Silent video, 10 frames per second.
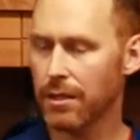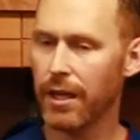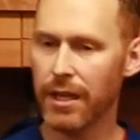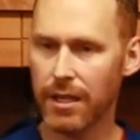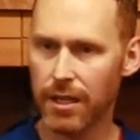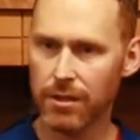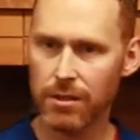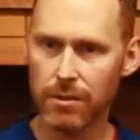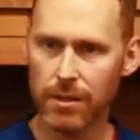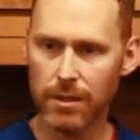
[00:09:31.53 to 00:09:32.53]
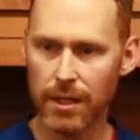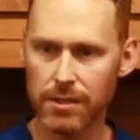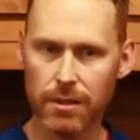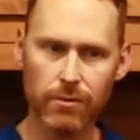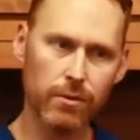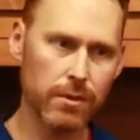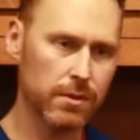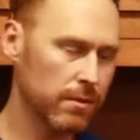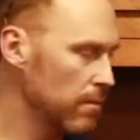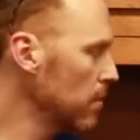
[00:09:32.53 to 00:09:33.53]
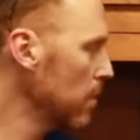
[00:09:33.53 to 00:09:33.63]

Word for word: lidocaine to it, and that stuff works